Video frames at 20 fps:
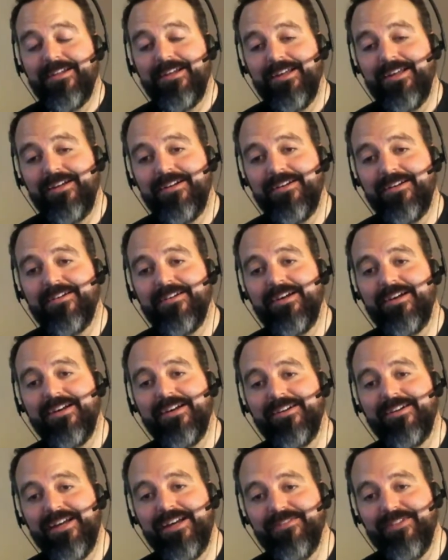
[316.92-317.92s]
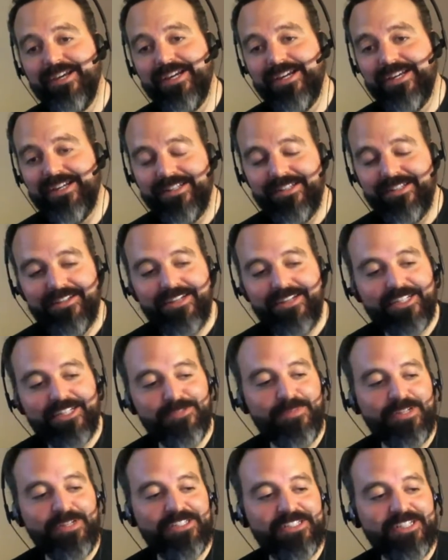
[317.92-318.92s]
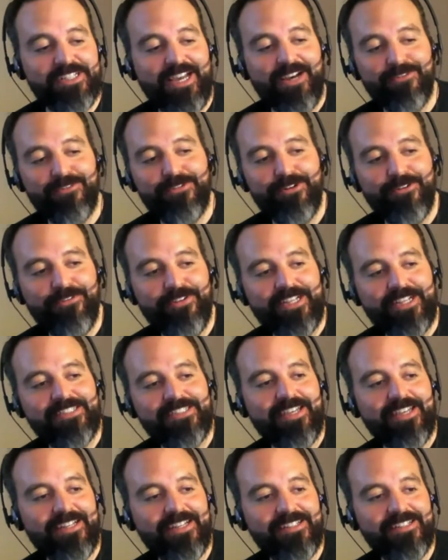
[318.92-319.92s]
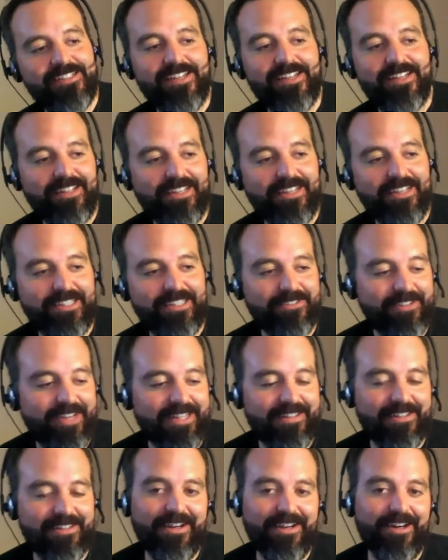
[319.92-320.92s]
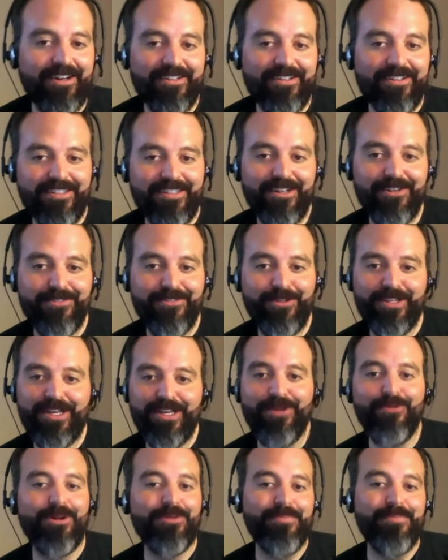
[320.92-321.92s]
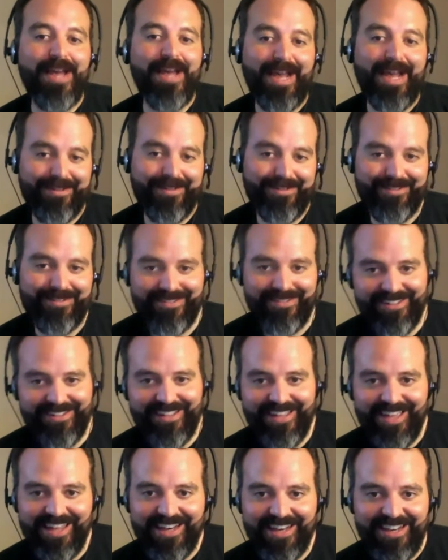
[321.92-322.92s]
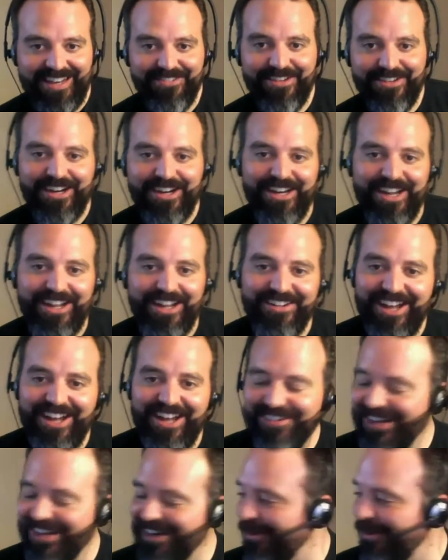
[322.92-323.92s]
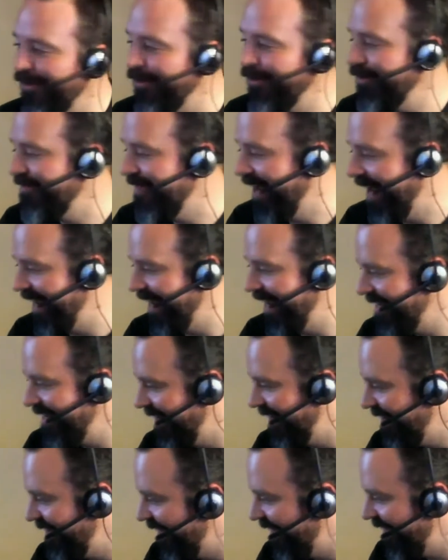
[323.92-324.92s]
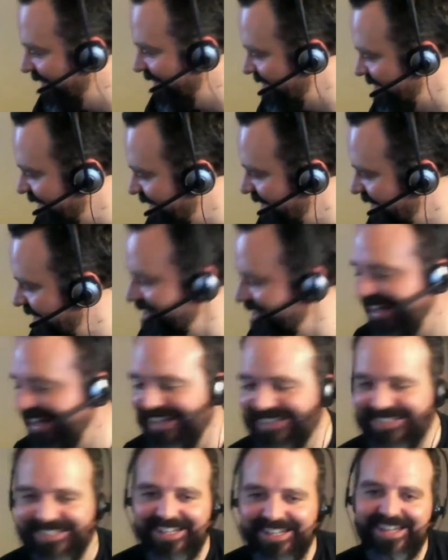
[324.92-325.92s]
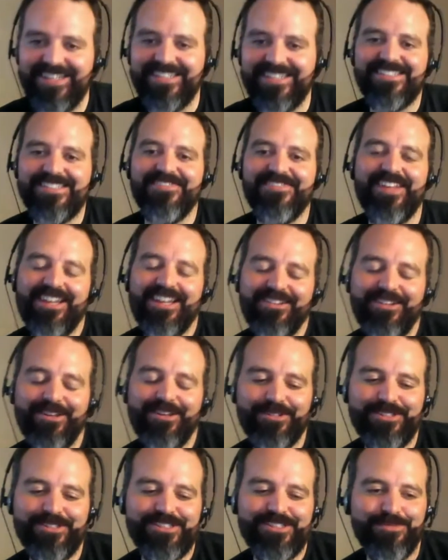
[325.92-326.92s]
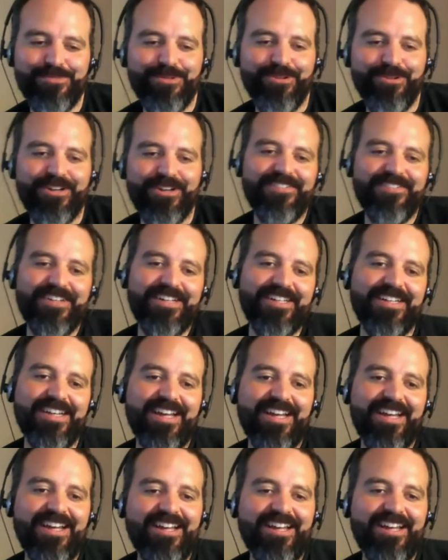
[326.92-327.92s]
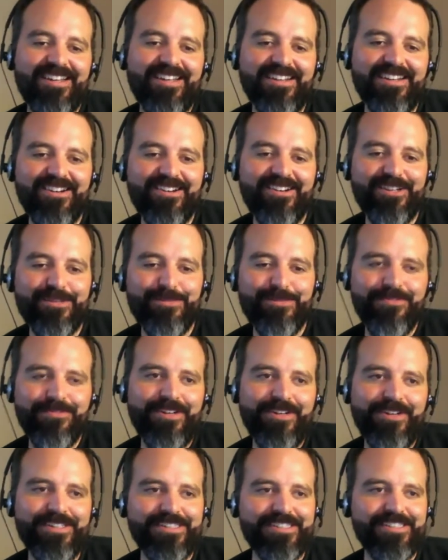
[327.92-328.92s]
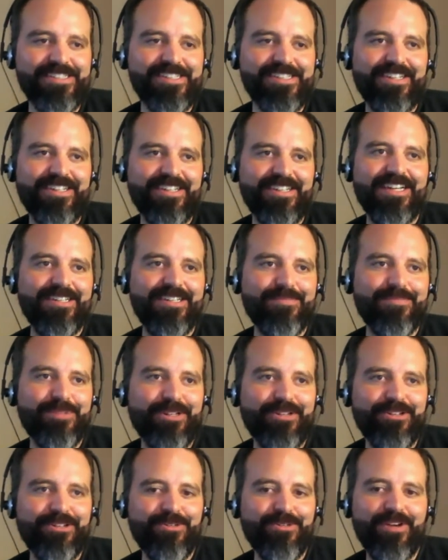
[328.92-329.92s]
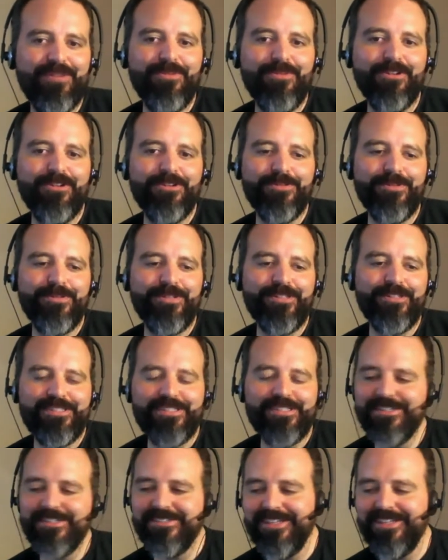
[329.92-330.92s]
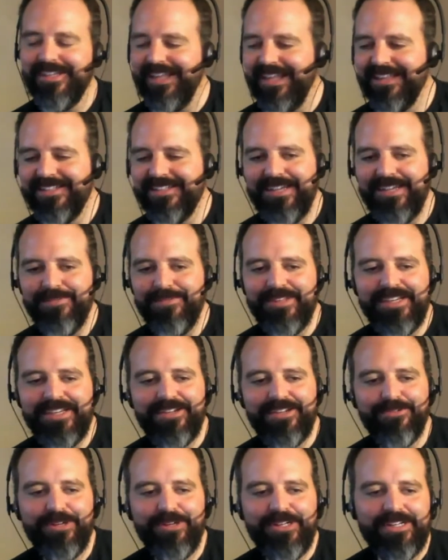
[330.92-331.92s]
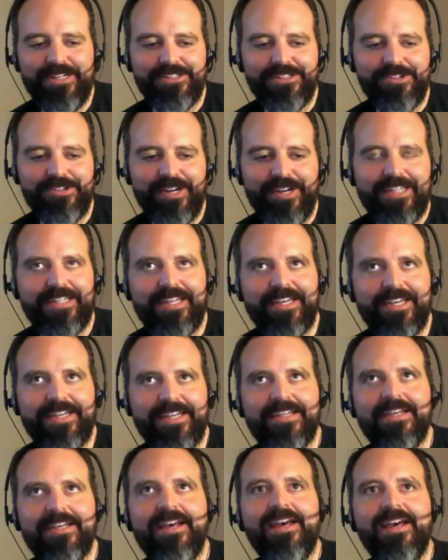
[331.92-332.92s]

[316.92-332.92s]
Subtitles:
I don't have like the expense account for a fancy headset like you got there. You know, I've only got one Mac, and I've got an old Mac that like is on its last legs, but they wouldn't support it. But you know, it'd be fun just to like be able to run multiple instances, and the same thing in Windows, right? Like,